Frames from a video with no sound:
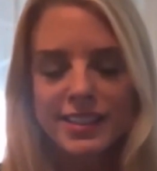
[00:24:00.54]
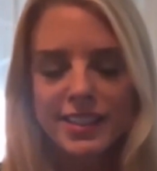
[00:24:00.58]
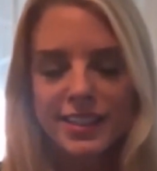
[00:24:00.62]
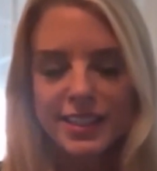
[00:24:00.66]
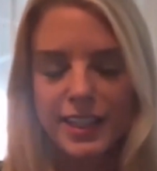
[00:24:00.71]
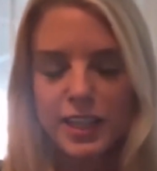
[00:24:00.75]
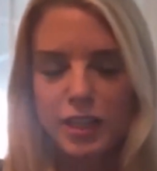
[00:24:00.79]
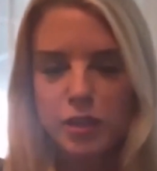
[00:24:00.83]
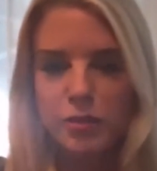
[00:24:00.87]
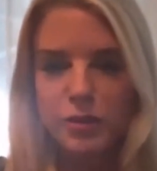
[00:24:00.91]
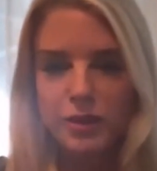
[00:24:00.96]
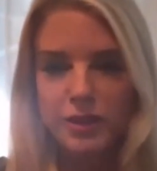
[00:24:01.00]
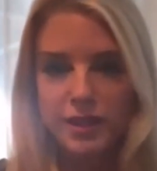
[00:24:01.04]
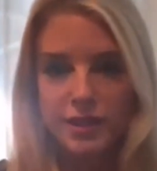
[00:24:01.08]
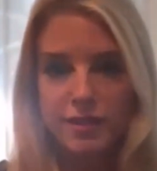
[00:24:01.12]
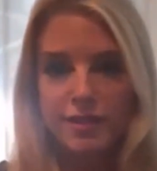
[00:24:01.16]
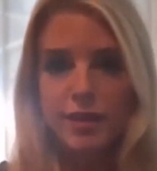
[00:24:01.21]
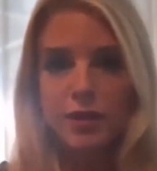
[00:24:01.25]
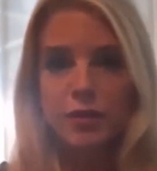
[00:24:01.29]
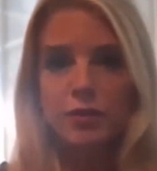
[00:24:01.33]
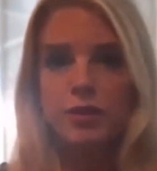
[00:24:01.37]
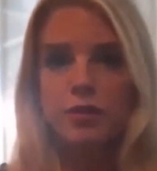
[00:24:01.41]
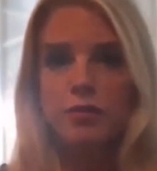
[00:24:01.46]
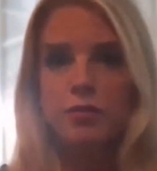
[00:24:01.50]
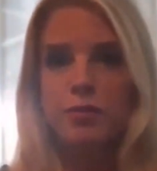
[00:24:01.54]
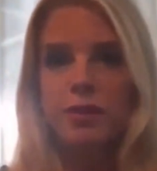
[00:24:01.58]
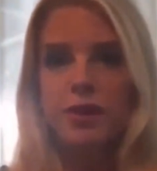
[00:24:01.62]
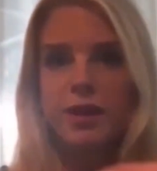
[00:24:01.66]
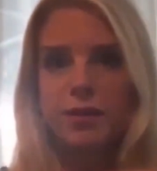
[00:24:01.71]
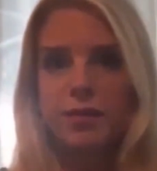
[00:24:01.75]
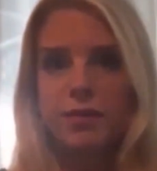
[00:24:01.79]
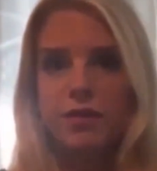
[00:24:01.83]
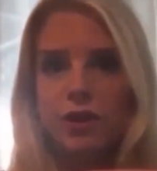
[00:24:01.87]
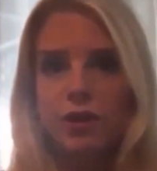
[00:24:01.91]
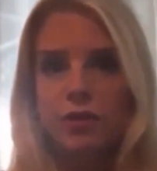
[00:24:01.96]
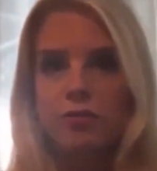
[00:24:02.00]
And he went in there with a big
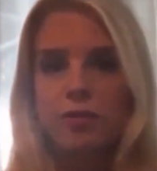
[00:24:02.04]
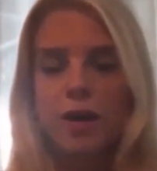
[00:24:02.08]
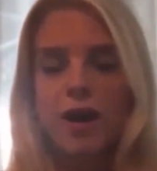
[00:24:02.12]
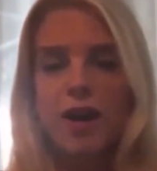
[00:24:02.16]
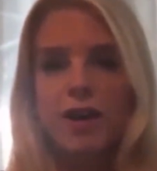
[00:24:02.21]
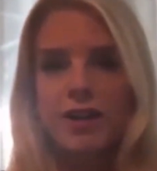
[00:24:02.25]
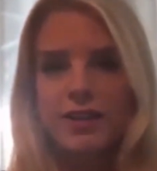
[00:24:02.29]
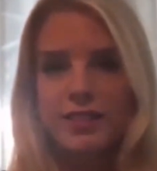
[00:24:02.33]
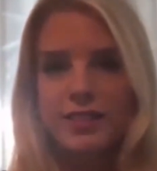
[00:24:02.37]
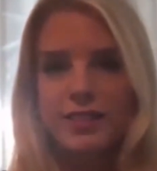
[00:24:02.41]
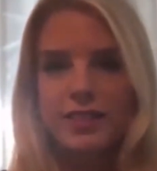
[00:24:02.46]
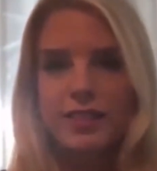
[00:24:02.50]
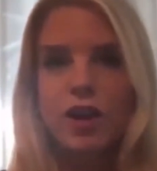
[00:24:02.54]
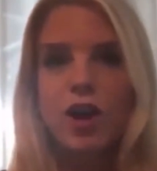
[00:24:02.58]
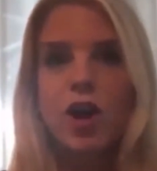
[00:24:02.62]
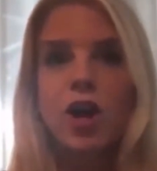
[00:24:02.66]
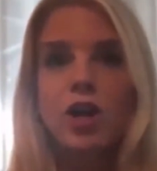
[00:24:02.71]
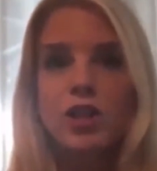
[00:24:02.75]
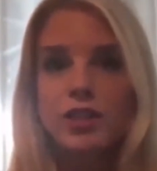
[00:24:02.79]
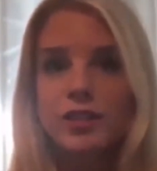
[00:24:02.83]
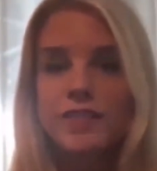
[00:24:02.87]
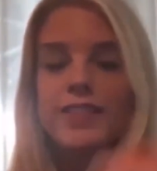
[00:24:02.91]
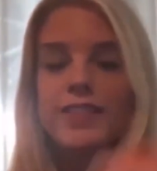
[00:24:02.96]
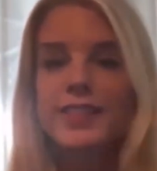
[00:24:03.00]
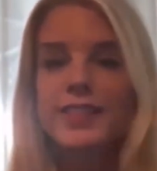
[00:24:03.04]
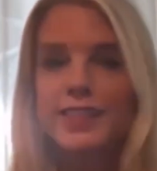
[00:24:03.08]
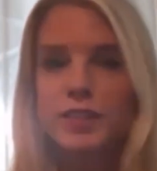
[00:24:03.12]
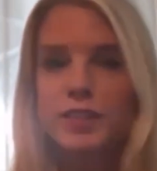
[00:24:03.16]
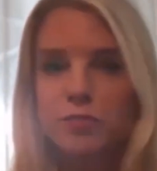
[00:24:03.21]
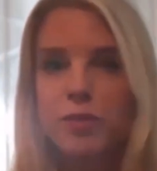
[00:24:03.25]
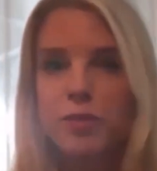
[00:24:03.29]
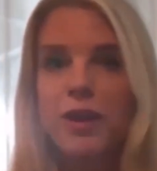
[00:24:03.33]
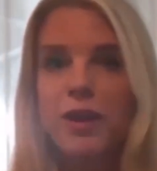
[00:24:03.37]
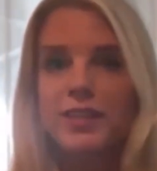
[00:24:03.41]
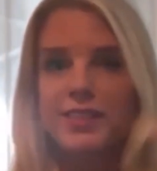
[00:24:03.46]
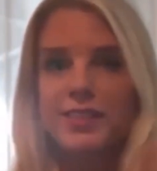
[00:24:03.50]
box. This is the
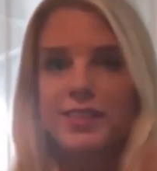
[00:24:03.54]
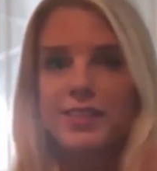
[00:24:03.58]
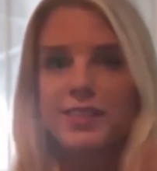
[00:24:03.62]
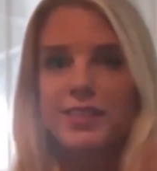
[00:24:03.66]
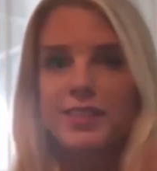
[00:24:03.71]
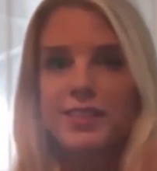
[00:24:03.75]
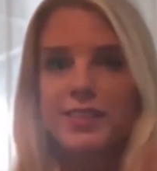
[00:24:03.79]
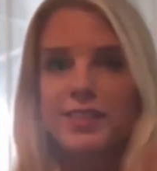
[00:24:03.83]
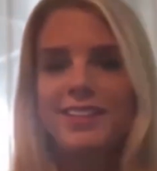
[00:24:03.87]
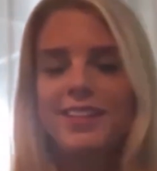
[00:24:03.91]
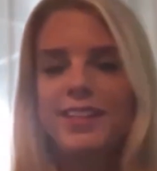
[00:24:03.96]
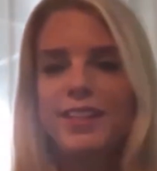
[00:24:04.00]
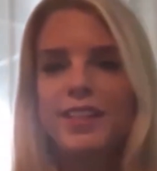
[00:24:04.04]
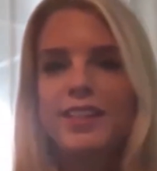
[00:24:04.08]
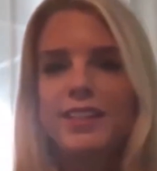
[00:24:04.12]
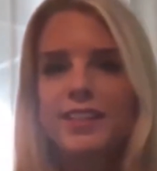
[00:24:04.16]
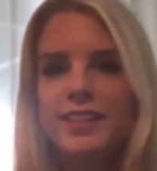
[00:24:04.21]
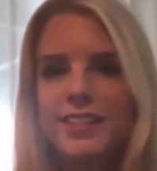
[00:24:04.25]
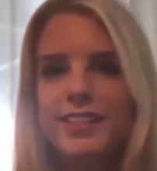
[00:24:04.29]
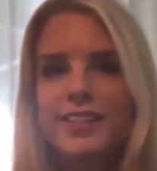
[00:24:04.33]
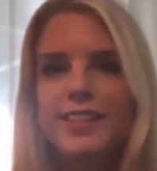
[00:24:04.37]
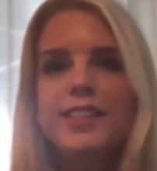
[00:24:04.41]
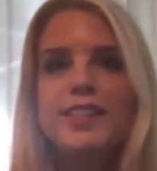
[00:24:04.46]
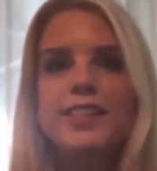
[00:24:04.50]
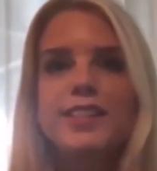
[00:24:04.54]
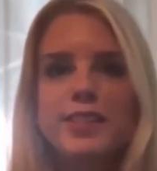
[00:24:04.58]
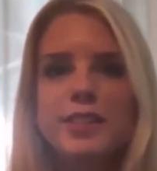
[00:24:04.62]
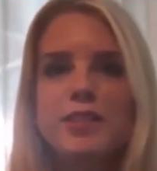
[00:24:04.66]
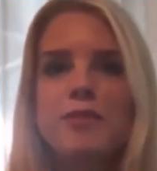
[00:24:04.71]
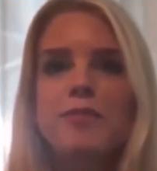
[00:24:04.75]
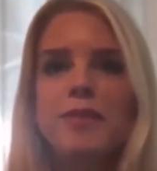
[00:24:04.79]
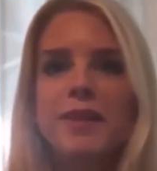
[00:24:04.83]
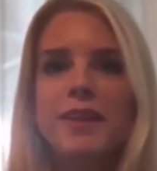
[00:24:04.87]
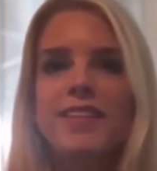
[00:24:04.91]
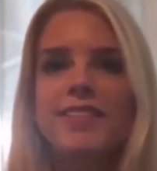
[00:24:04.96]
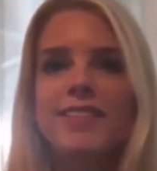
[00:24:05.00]
president. This is the
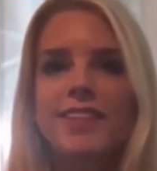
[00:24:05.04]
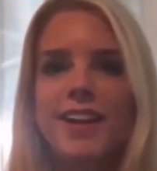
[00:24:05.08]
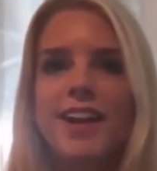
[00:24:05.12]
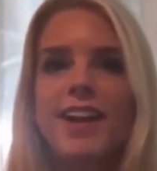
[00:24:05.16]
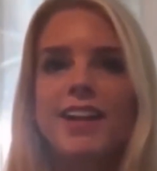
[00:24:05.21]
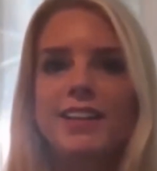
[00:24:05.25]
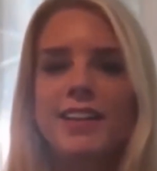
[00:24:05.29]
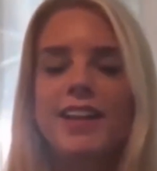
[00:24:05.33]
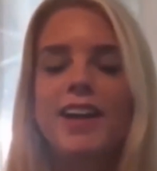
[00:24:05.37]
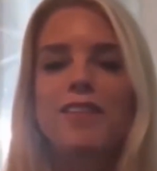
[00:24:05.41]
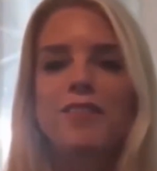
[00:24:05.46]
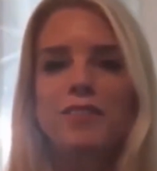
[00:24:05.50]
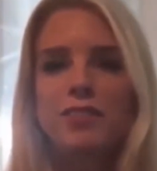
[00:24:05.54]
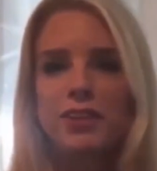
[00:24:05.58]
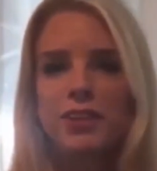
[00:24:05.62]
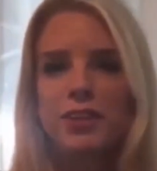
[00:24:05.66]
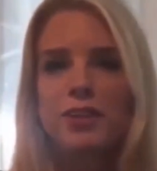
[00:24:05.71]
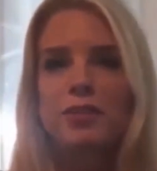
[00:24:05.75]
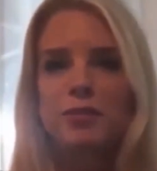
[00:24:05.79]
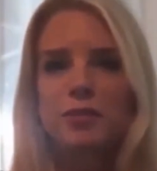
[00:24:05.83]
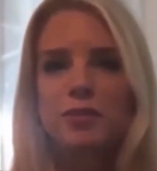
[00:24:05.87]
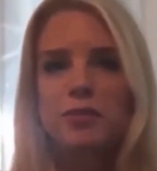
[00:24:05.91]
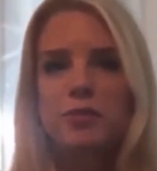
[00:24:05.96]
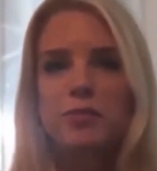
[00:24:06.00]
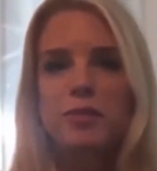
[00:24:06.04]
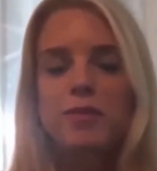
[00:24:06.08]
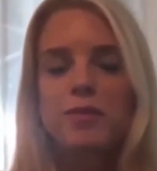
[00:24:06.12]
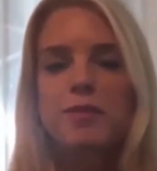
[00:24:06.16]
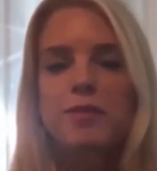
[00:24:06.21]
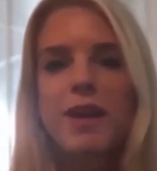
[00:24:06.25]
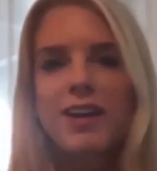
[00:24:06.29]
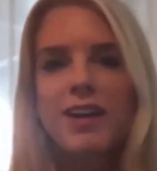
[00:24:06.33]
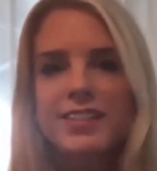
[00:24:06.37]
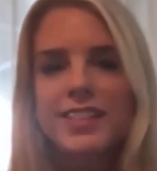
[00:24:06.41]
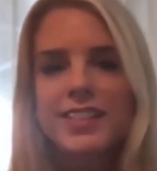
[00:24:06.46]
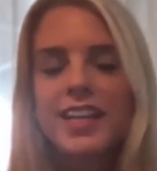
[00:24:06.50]
man that I love, with a big
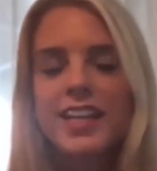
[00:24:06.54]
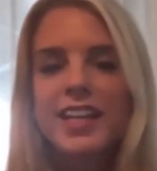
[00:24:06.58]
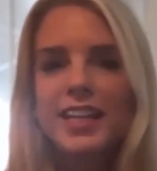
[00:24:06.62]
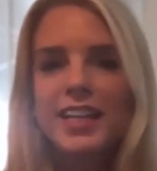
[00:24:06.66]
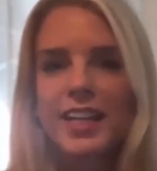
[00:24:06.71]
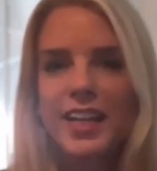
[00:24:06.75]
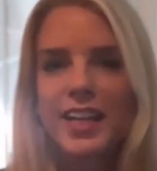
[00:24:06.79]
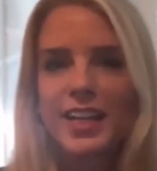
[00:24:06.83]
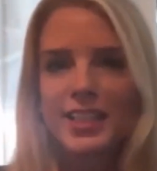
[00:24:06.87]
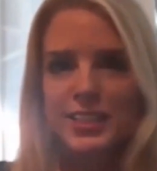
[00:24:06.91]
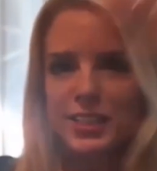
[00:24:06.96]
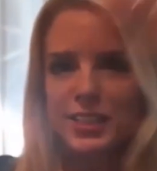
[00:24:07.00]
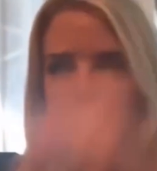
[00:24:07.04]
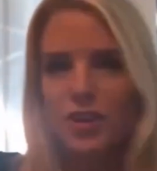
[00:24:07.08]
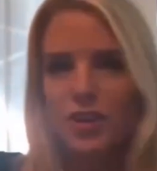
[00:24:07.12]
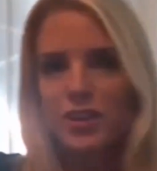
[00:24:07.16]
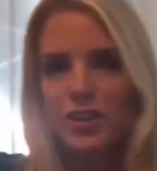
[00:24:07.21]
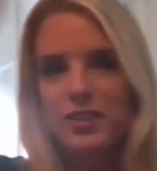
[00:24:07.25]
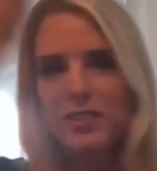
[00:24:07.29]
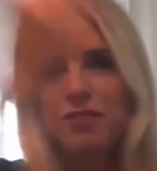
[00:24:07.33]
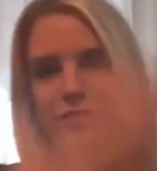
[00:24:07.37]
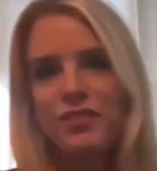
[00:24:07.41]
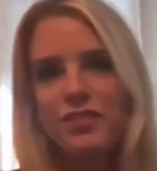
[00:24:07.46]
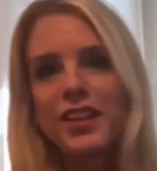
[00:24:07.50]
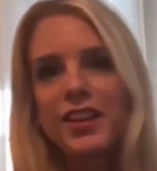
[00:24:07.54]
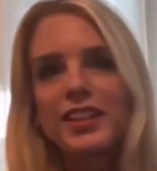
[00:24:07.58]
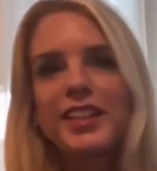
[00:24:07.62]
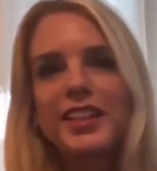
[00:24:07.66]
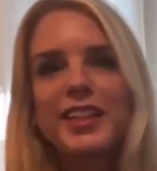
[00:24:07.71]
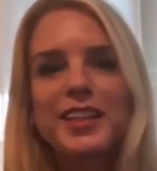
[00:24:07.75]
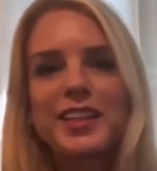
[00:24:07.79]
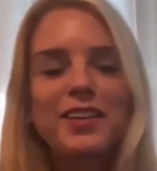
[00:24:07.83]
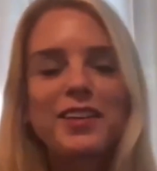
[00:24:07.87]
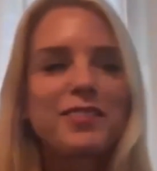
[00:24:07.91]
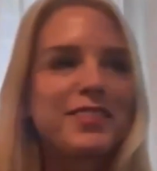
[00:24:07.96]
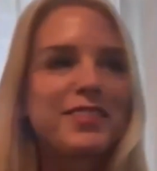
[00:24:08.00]
box. And started
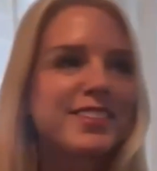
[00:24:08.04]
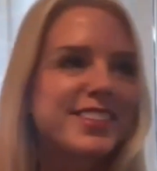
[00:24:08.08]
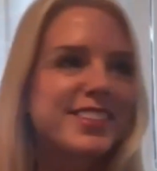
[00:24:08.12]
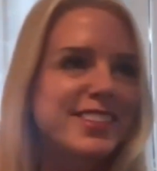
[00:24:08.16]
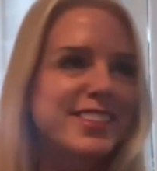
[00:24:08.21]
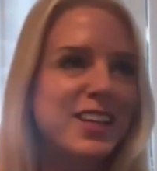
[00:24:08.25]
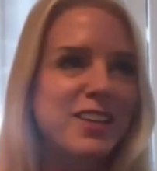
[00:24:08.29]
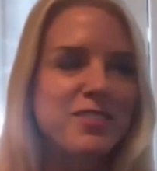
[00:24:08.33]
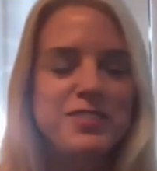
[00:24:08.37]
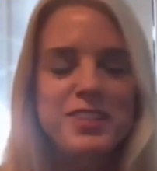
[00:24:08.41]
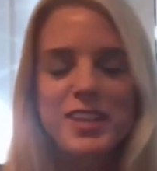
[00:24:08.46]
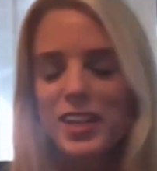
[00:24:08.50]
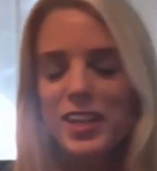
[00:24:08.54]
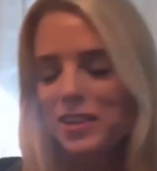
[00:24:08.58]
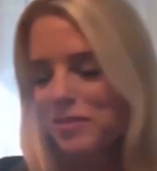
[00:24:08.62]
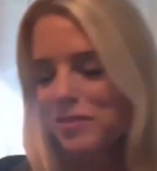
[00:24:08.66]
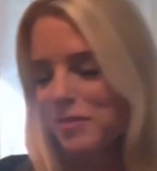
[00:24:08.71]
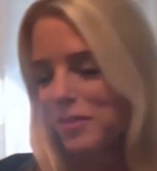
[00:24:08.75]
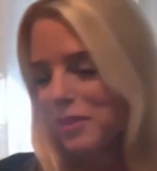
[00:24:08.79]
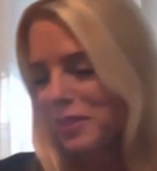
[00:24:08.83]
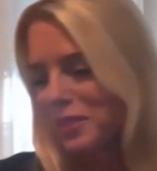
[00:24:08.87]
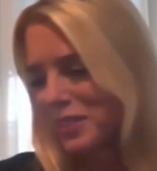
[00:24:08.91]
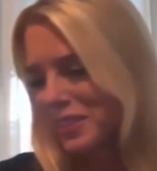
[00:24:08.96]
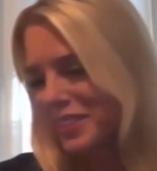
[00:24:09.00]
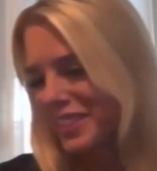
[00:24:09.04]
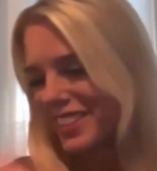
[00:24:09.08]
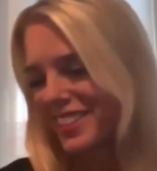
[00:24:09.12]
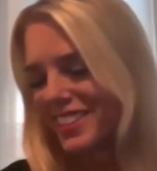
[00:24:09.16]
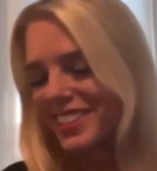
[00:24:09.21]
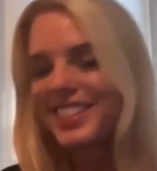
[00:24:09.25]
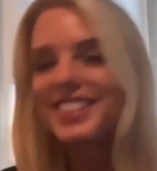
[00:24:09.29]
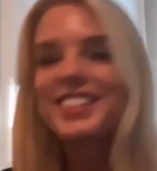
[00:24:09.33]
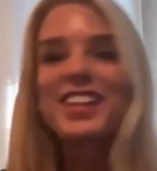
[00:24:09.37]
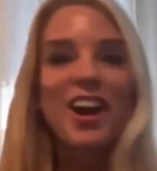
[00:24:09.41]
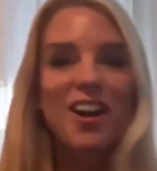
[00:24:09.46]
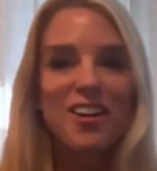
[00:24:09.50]
filling it with stuffed animals and
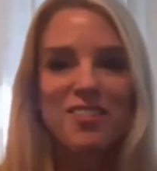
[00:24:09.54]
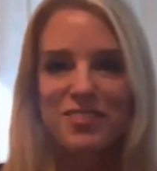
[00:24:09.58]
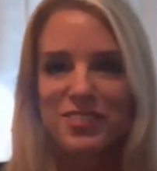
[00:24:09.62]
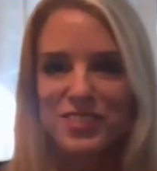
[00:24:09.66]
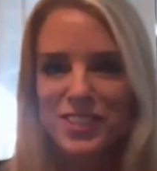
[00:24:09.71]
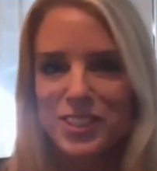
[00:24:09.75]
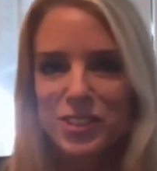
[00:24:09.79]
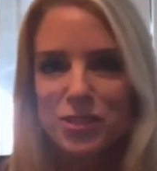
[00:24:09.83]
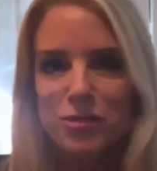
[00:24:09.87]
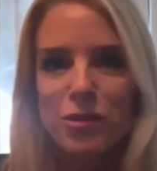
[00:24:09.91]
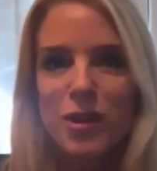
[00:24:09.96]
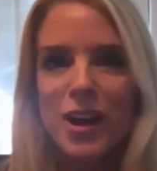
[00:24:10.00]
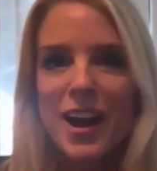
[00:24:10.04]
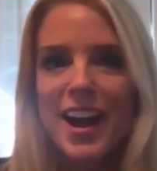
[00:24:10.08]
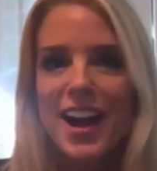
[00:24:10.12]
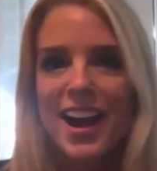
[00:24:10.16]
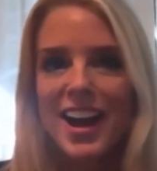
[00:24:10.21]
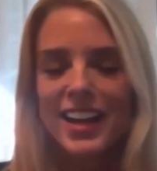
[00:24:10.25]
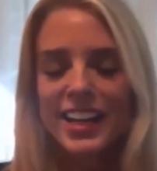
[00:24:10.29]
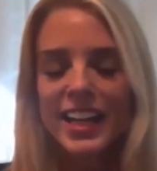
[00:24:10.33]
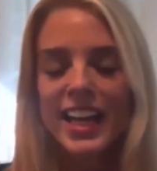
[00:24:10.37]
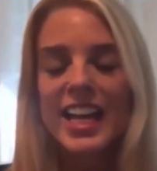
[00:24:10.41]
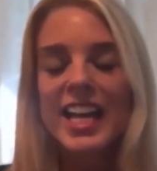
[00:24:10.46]
stuff, swag.